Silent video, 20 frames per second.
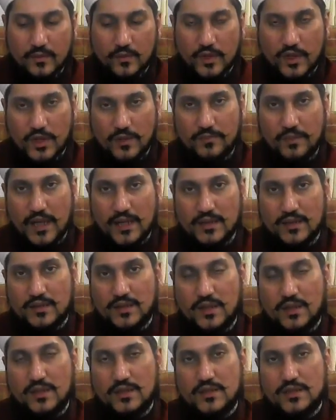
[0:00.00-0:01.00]
We come back to
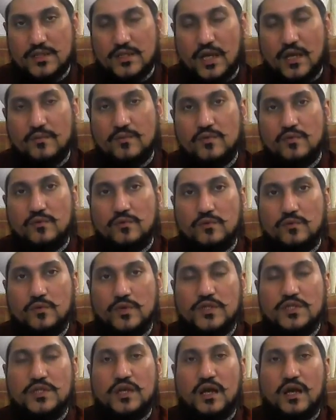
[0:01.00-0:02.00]
the same rule
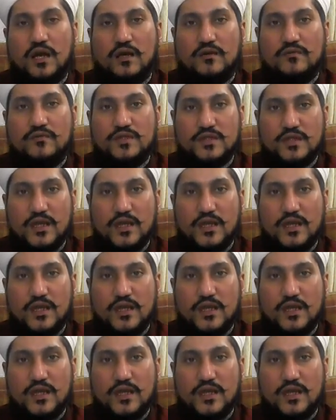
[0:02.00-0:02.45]
which I've